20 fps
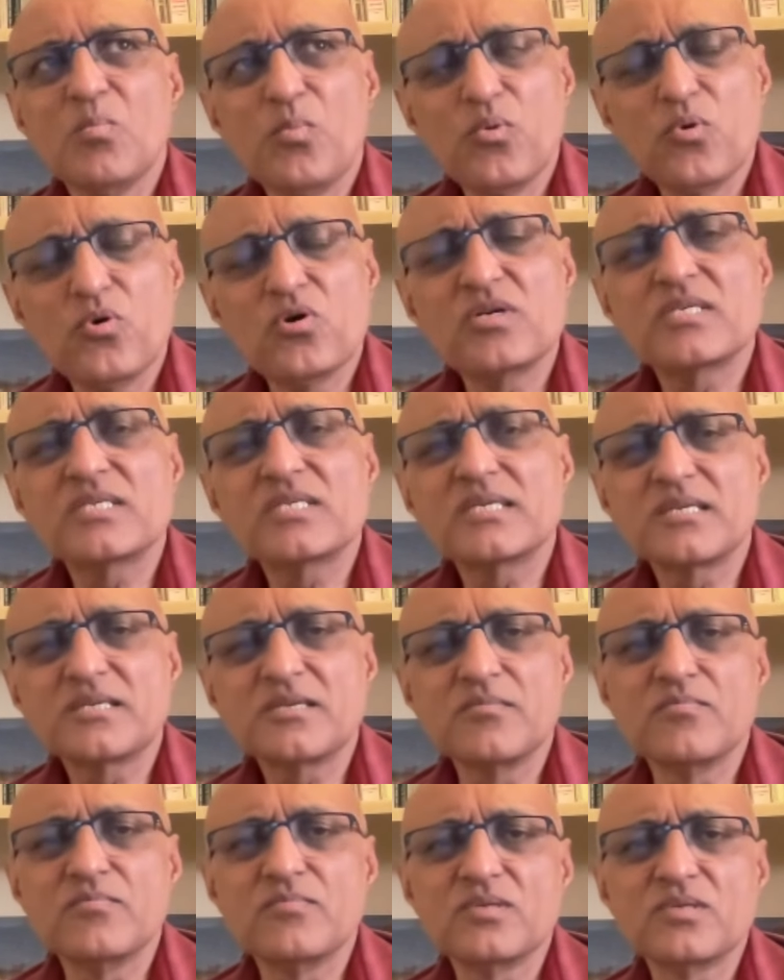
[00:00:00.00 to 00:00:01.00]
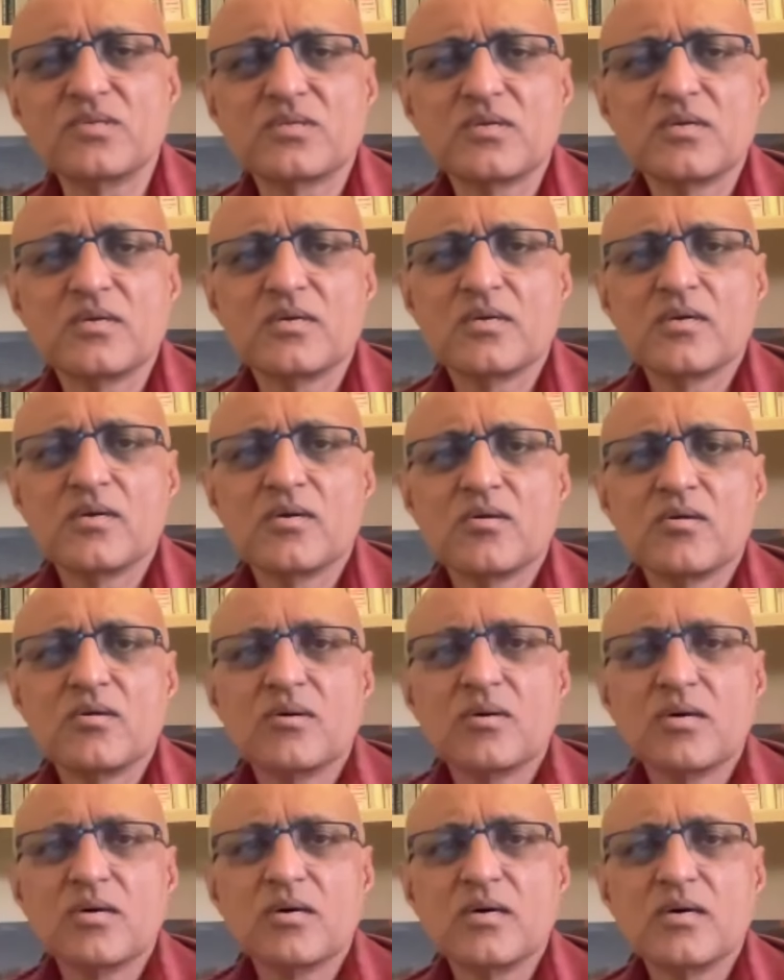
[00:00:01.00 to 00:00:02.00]
poor systems,
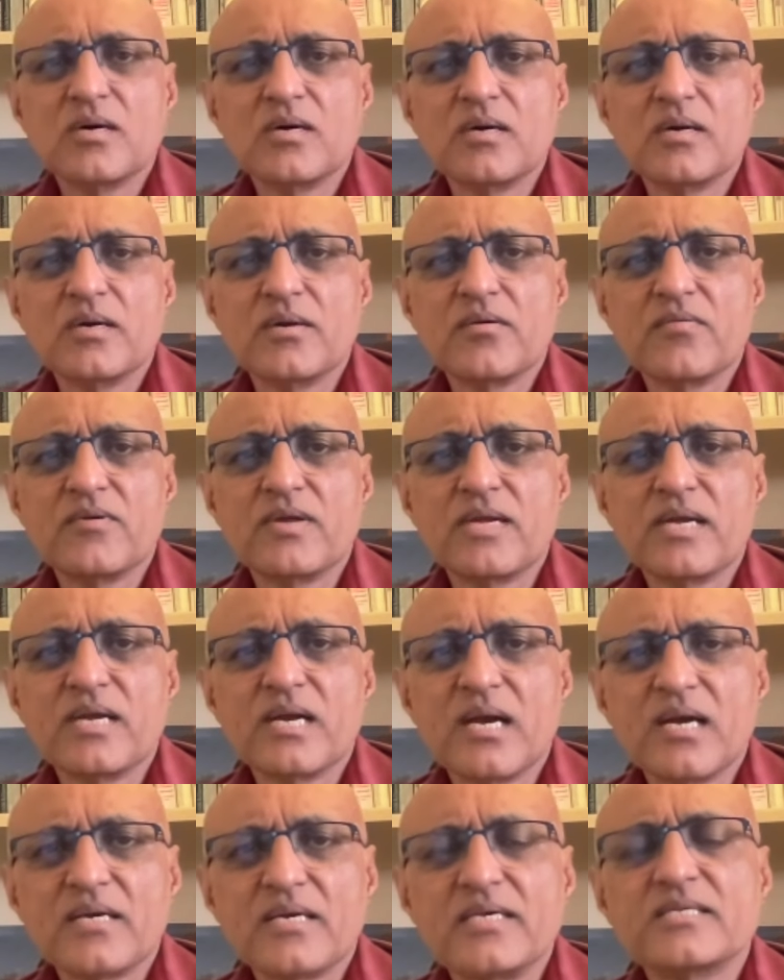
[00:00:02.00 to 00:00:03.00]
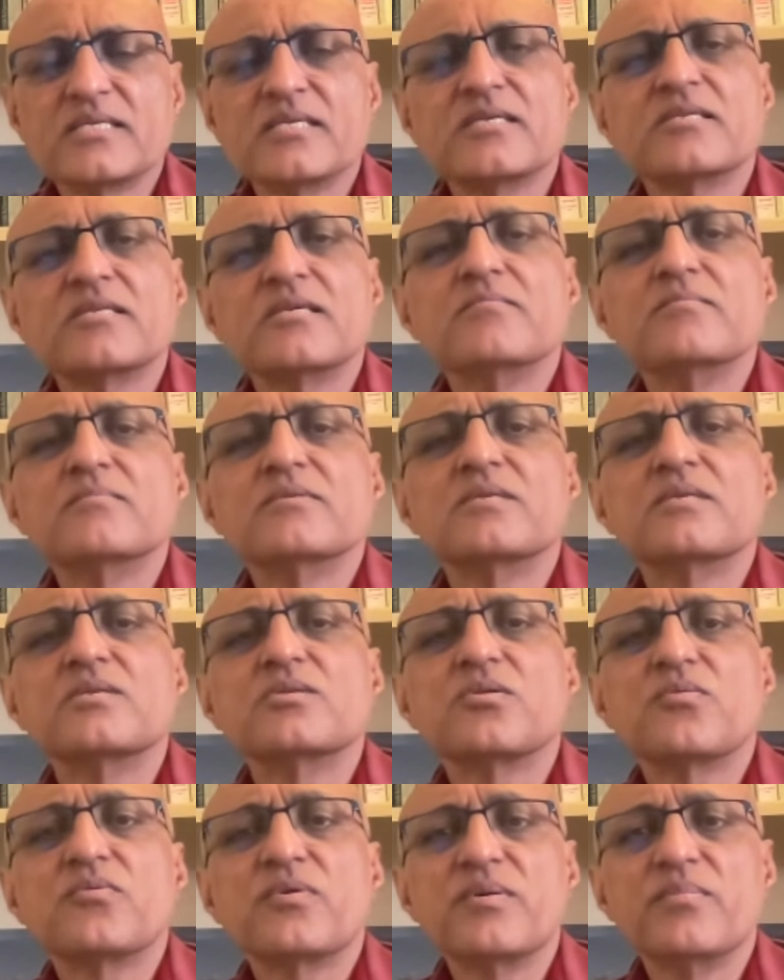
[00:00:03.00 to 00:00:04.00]
very clunky systems. And
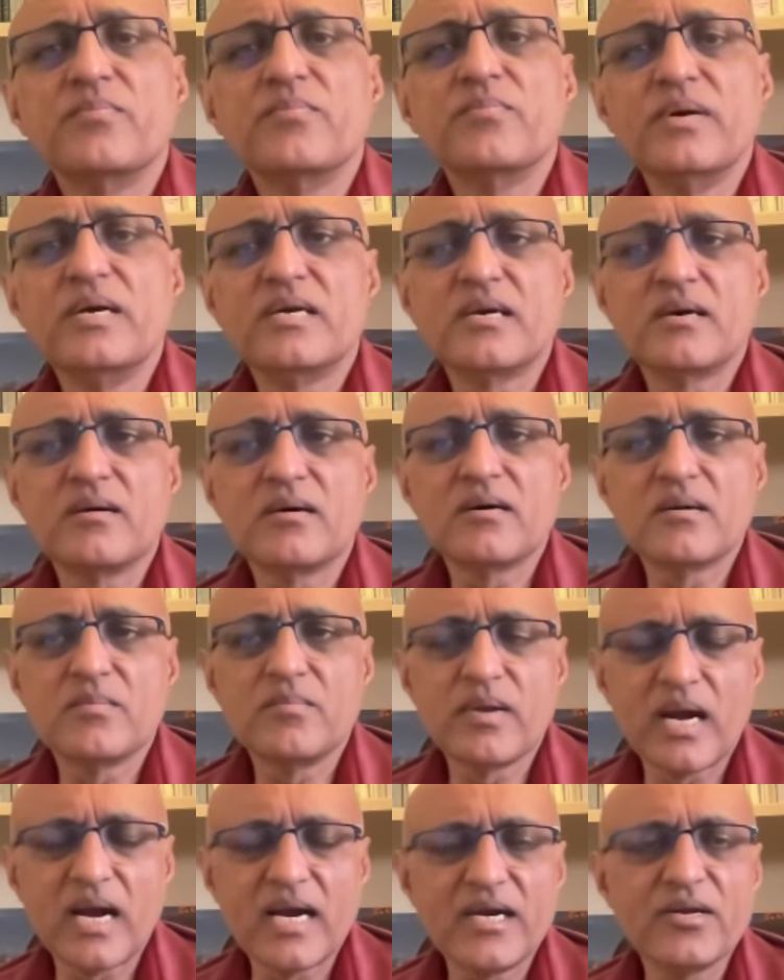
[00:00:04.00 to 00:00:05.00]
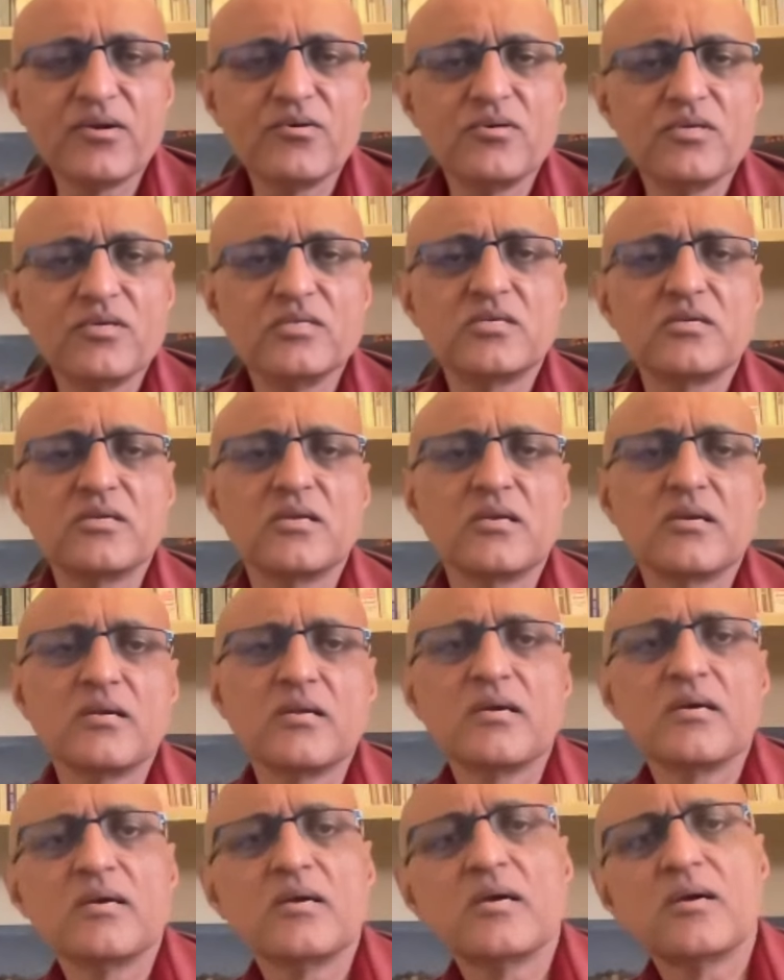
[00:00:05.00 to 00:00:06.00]
so we built a brand new digital
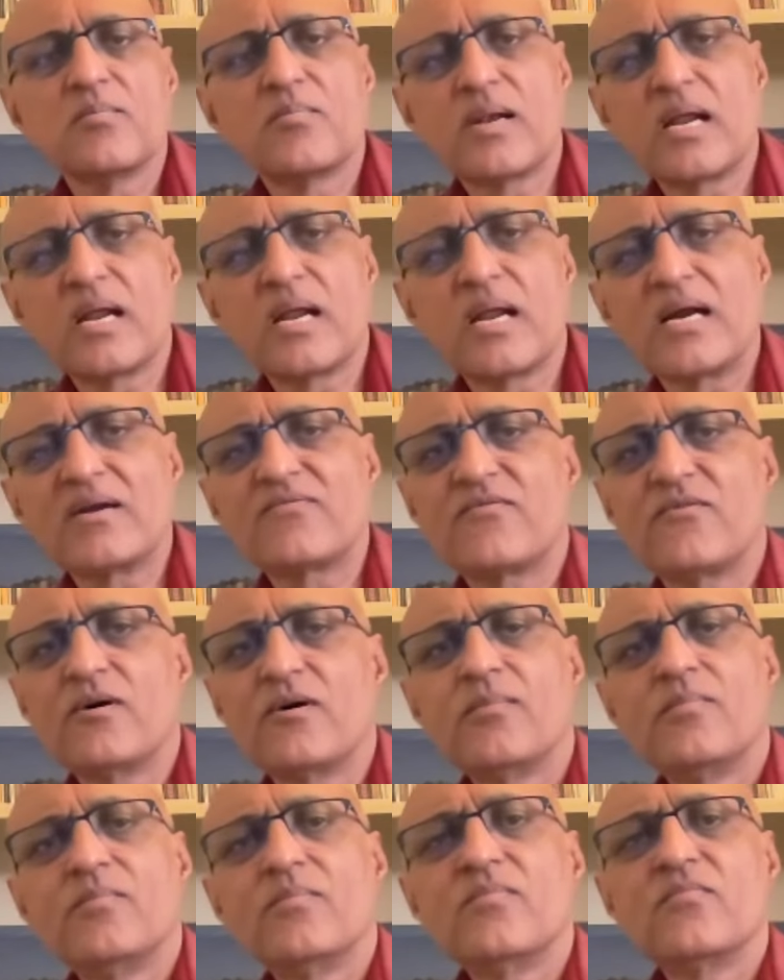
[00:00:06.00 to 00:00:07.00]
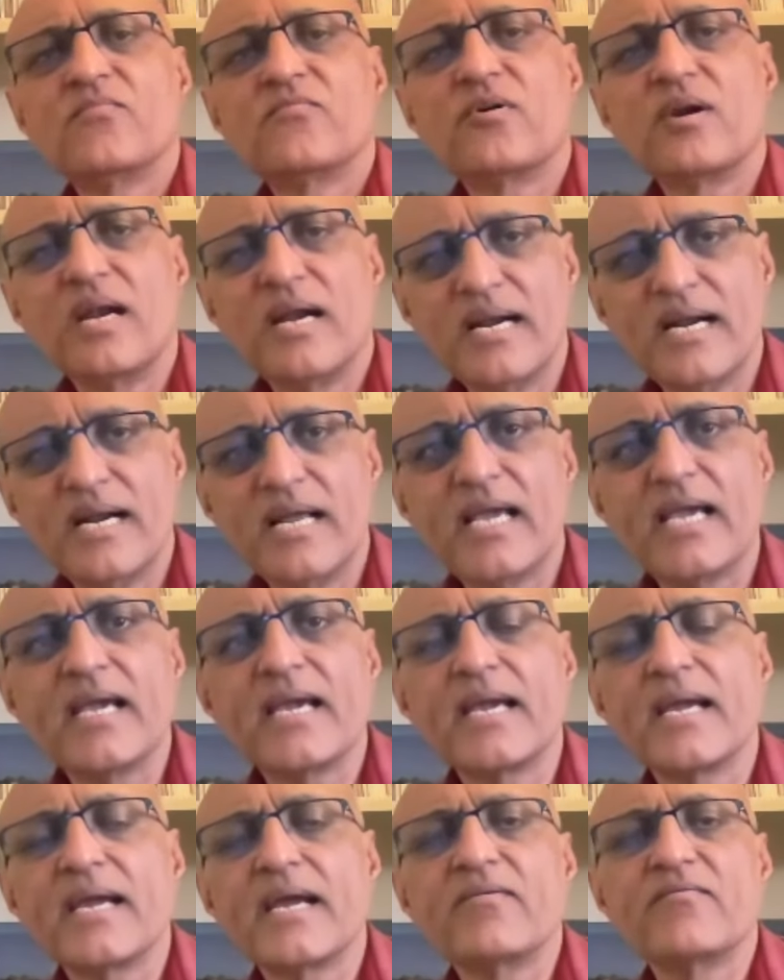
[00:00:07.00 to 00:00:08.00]
platform for
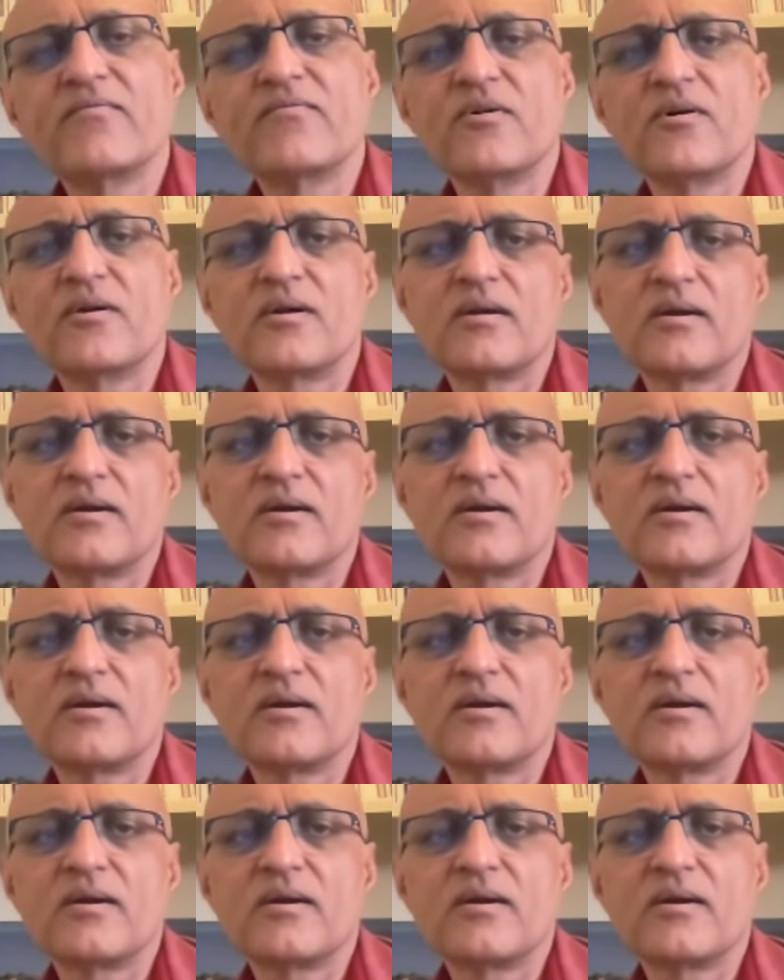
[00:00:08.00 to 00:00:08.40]
lending and for